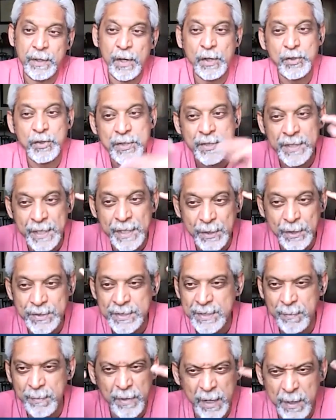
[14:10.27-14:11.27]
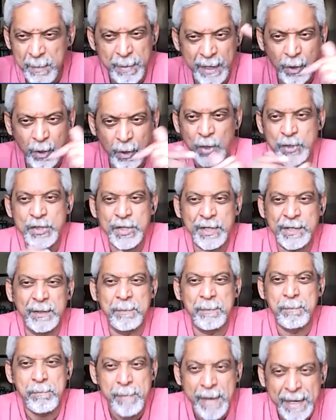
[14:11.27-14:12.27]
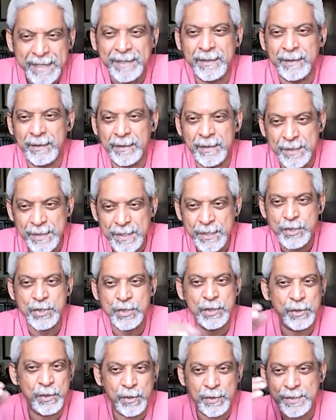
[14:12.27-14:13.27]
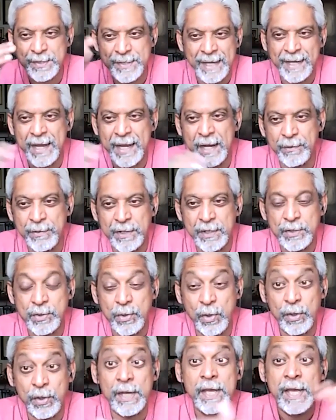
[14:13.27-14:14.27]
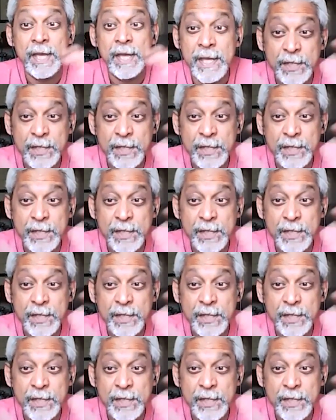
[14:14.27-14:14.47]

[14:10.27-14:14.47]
not just linked to some kind of biological medical condition or a psychiatric disorder.